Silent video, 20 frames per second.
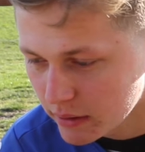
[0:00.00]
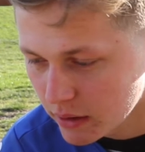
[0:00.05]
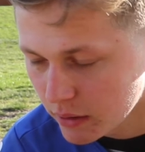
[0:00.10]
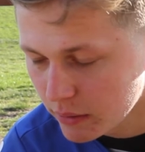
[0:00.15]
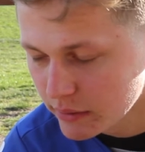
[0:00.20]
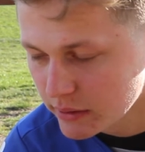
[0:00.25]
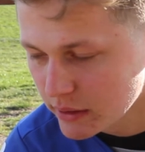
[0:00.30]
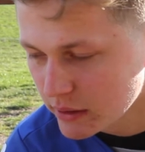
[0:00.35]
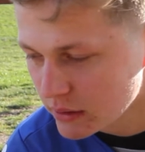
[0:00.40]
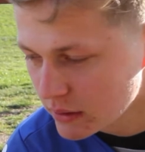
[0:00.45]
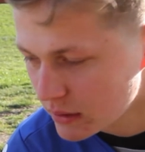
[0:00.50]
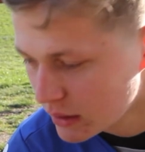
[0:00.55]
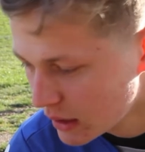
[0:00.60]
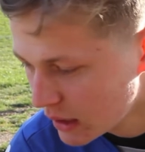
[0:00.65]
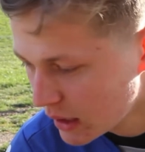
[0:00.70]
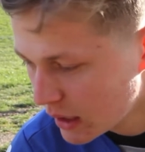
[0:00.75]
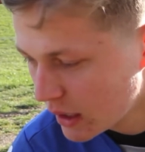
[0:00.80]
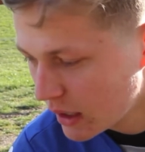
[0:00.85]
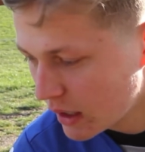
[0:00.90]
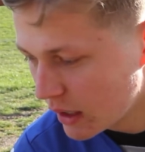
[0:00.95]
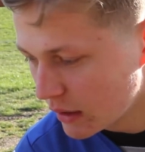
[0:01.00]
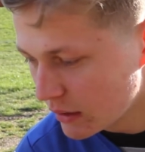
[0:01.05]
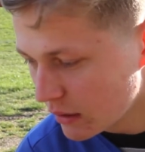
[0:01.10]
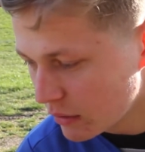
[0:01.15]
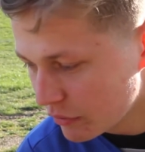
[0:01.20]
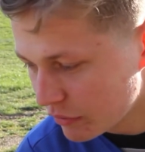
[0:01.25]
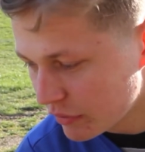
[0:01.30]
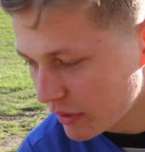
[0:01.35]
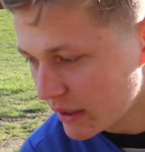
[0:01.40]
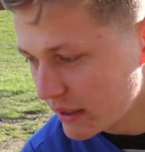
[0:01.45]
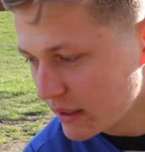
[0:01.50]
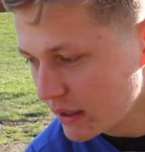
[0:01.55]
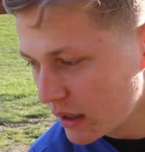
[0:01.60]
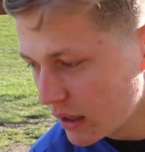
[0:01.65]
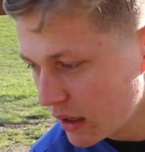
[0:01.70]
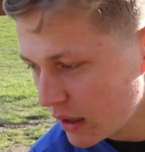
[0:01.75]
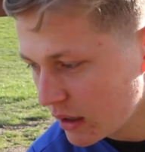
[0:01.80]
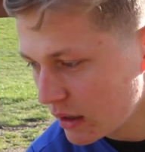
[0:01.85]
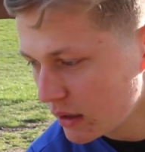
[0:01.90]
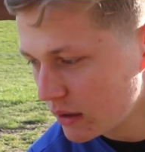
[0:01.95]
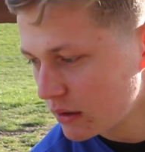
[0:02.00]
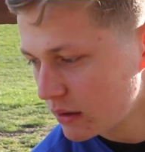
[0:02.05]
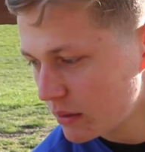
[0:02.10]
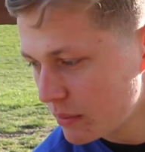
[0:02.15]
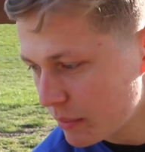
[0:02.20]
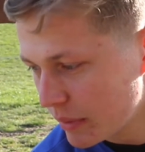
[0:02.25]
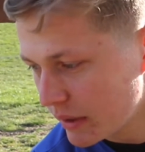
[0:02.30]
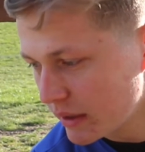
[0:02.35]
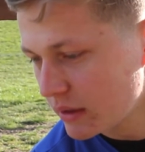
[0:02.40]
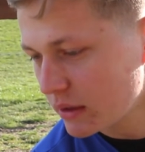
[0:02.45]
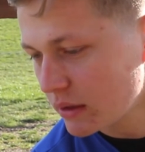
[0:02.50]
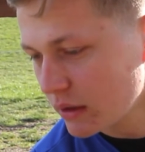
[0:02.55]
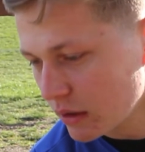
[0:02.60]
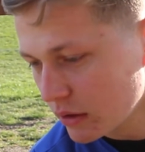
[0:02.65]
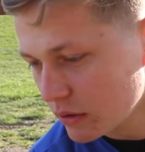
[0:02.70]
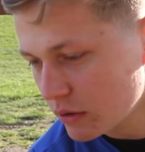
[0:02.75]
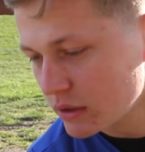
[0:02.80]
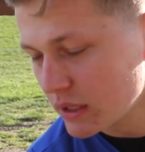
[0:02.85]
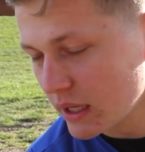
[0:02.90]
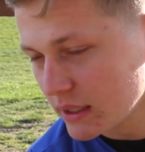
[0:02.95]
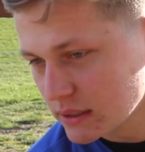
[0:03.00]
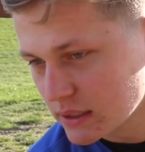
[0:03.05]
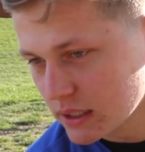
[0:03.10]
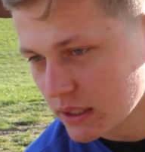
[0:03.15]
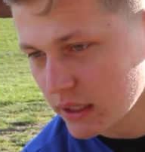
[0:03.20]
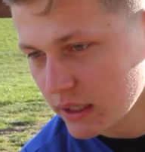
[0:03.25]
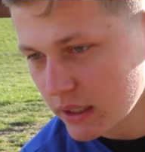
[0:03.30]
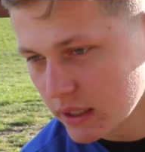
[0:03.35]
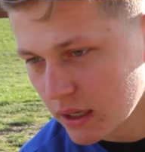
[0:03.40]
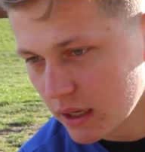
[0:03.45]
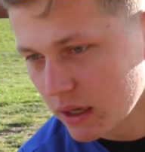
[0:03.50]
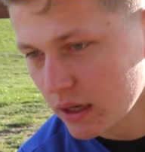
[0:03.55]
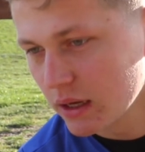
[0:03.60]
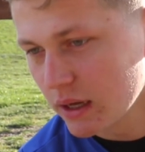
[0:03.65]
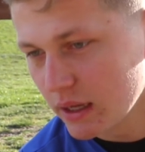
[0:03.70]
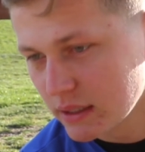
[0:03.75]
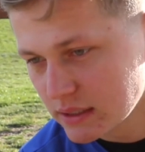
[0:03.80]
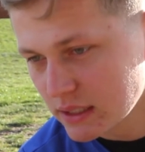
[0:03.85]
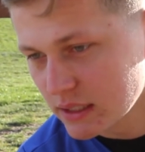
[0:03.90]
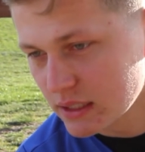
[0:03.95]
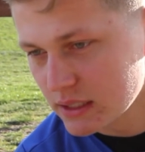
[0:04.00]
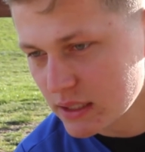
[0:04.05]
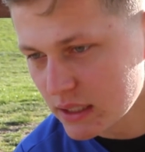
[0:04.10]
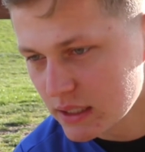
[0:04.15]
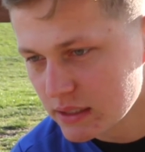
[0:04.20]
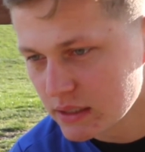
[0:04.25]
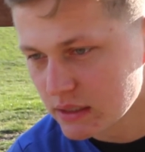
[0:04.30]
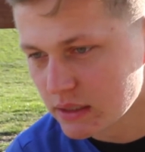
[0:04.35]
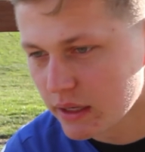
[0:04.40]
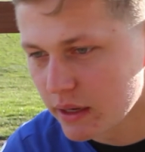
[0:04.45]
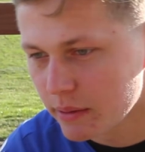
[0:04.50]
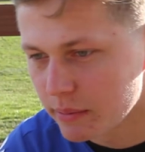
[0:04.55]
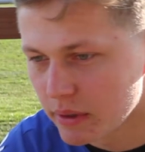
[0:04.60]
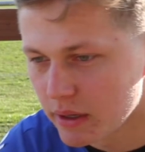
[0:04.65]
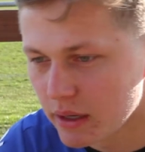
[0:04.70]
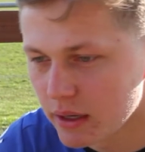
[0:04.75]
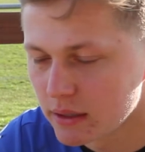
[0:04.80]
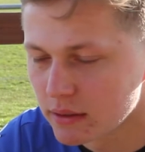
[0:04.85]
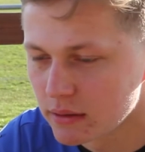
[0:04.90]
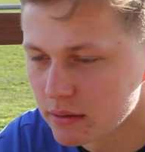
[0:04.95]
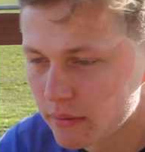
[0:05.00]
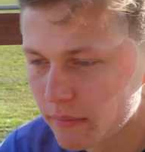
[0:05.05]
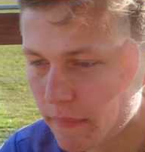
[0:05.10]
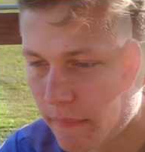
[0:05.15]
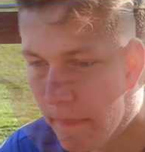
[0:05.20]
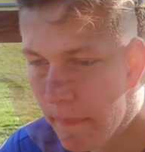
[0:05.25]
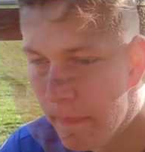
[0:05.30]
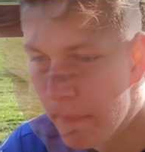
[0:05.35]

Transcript: going and hopefully be a good end to the season, keep it going.